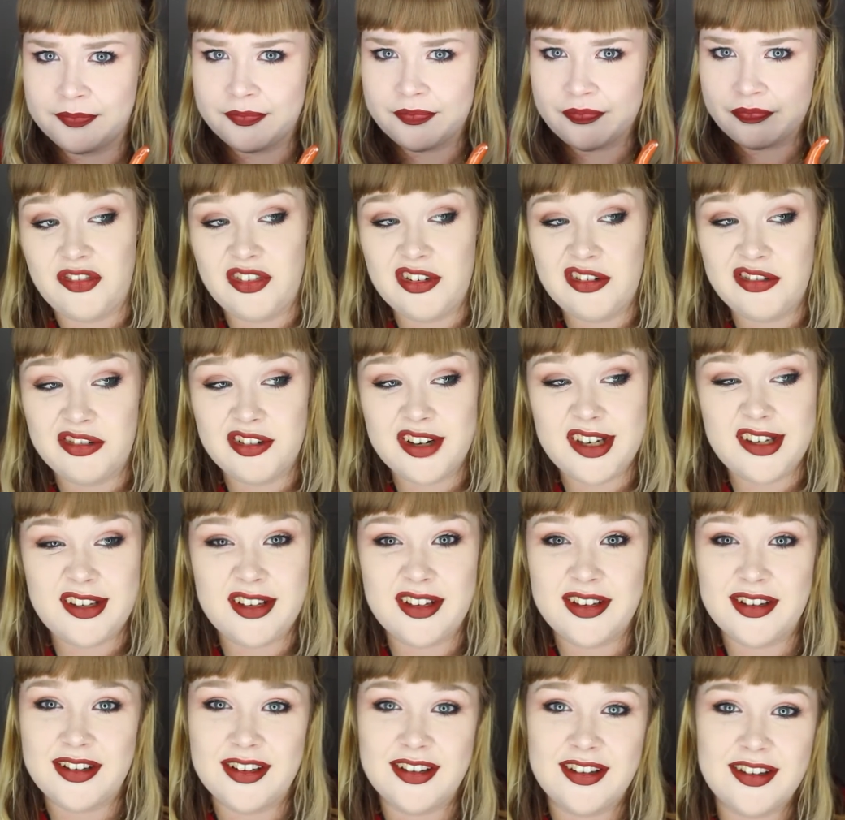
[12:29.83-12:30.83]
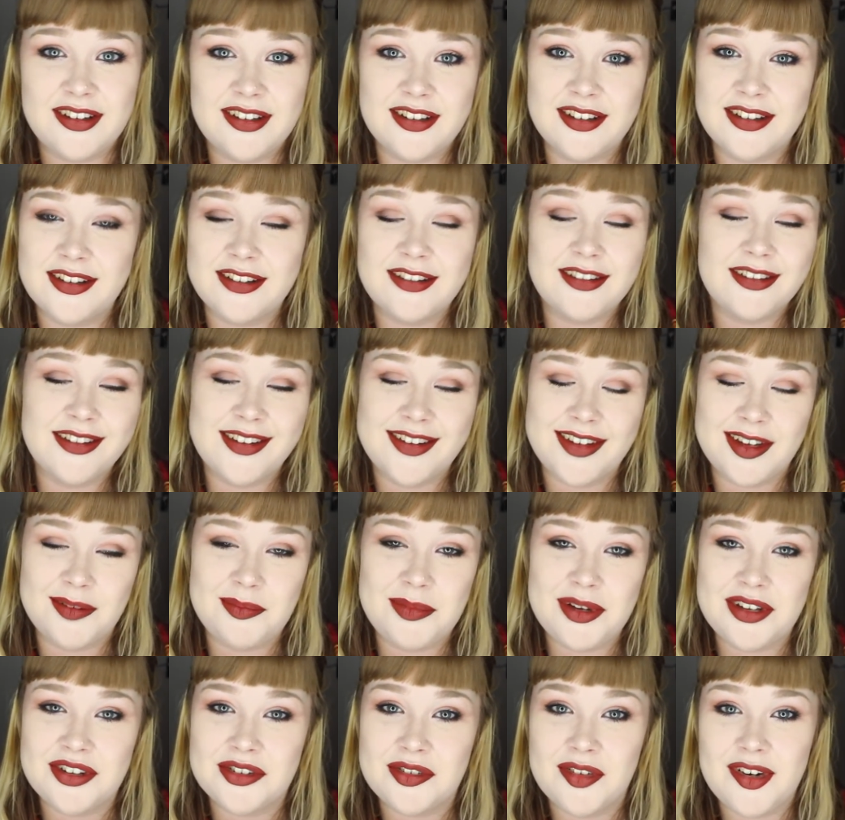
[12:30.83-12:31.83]
Feel free to
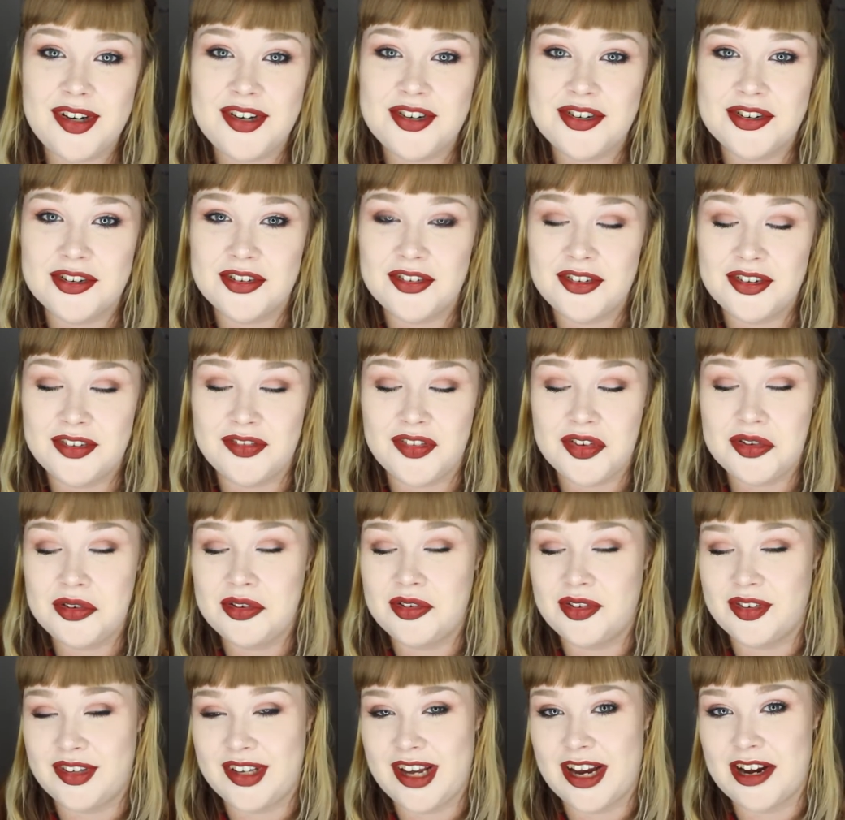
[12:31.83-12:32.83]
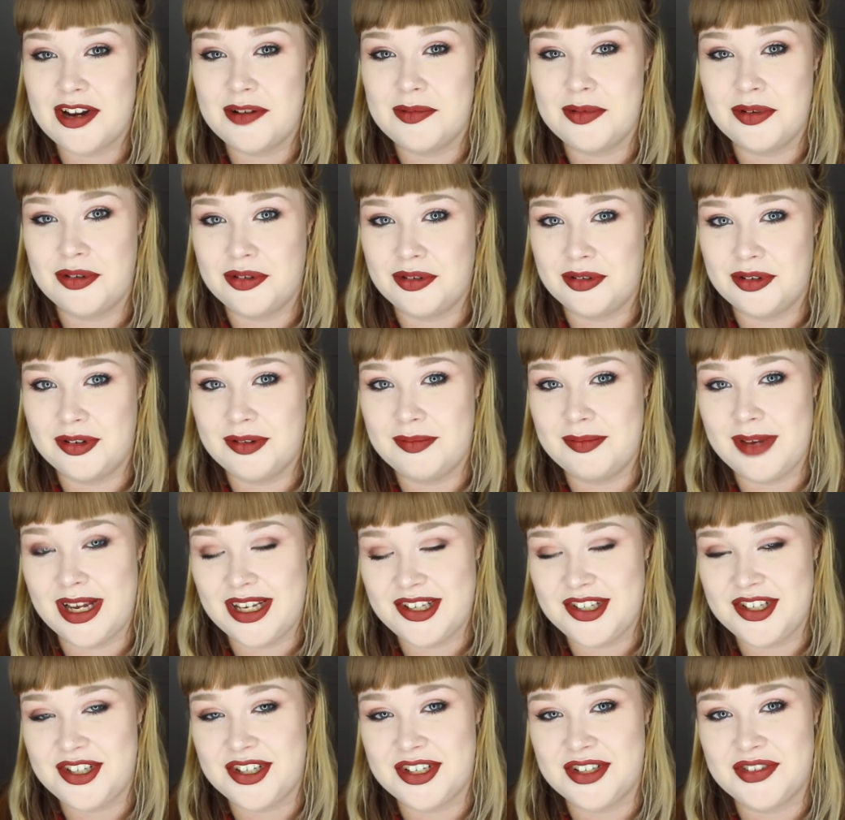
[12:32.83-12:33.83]
send me screenshots of your terrible
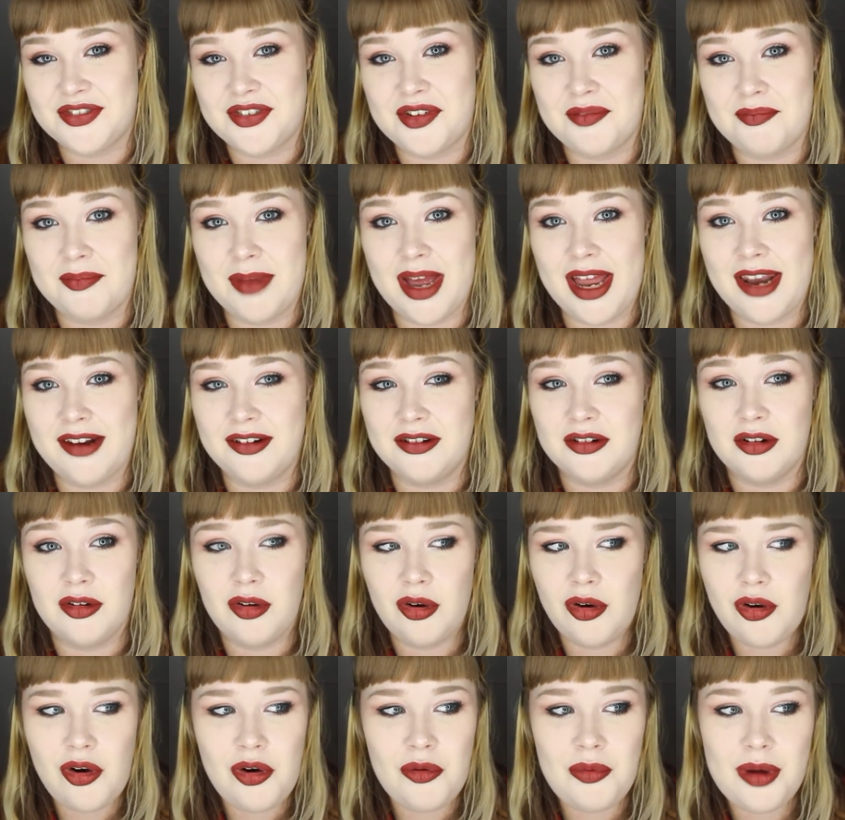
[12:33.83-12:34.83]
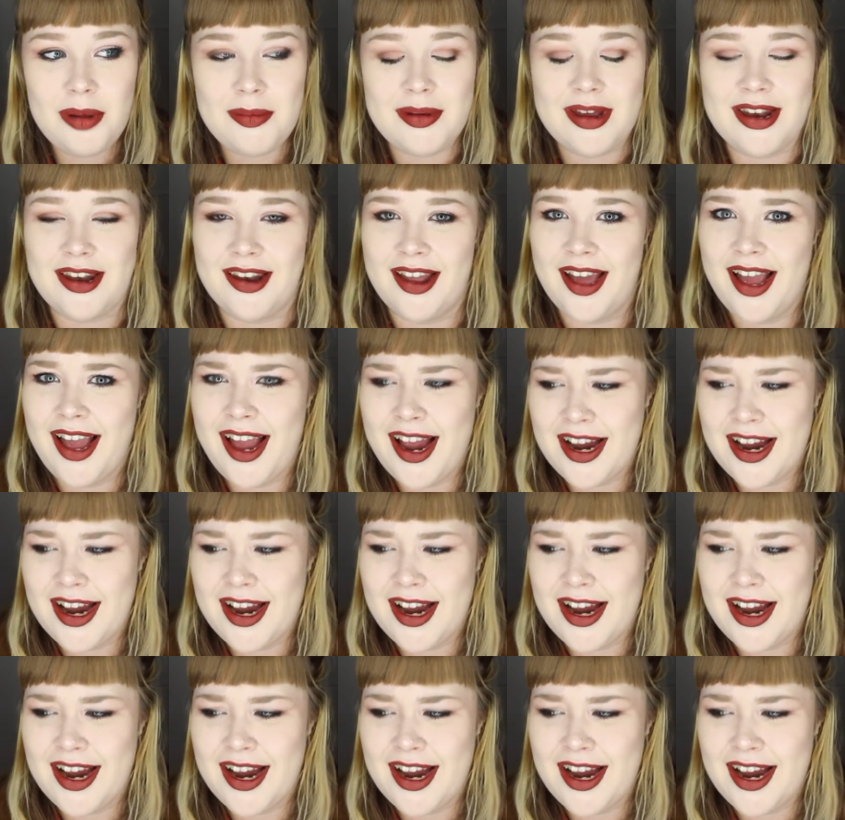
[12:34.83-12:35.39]
messages from men or women.